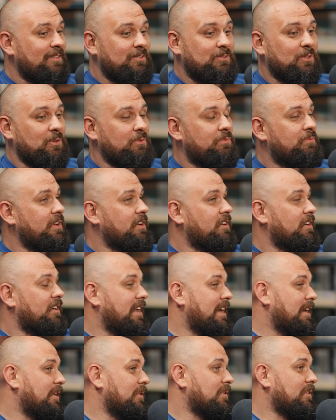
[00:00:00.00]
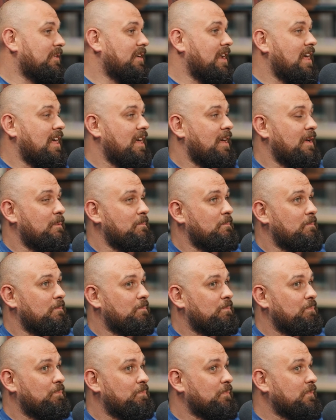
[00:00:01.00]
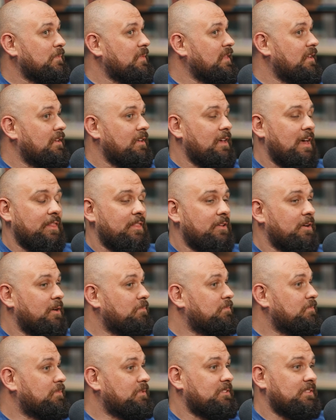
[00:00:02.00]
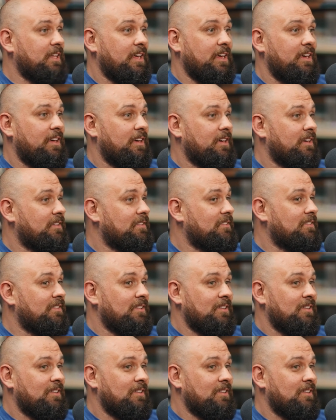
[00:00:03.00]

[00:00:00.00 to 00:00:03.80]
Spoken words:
So figured it out and ended up staying. And